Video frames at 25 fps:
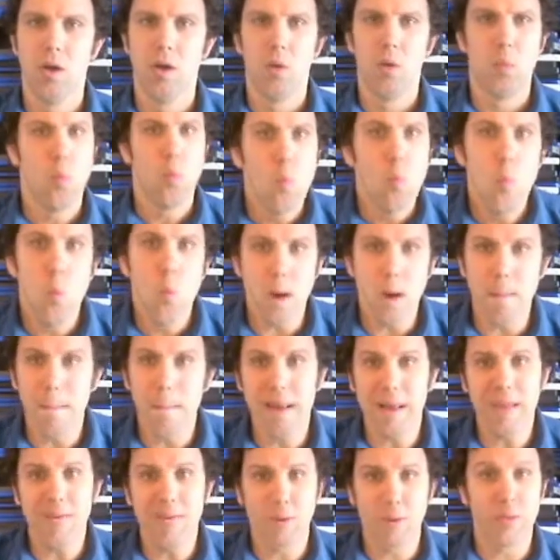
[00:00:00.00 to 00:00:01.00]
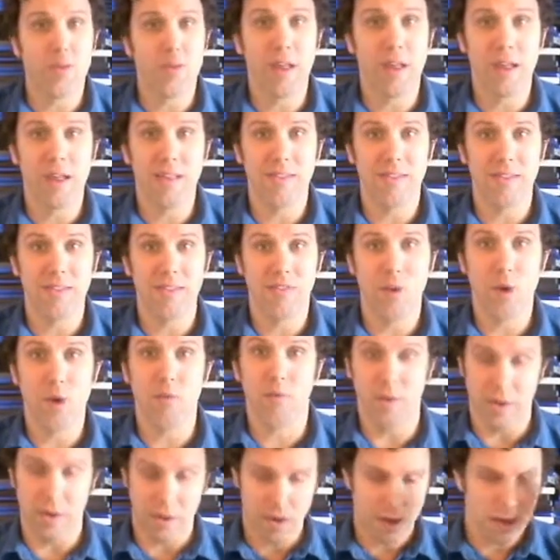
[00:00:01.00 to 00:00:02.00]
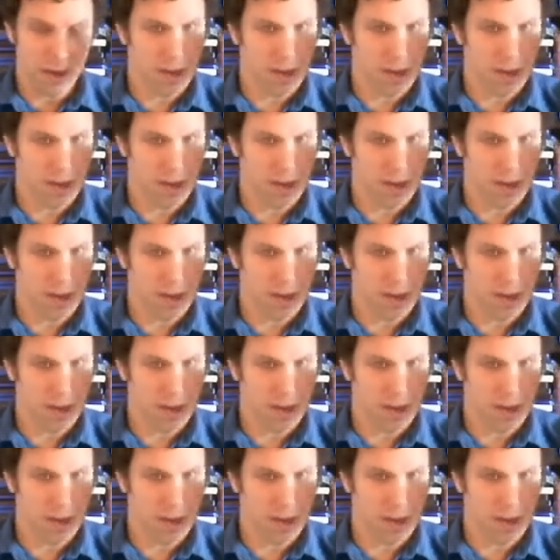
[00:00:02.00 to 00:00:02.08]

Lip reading: "What makes you think it's over?"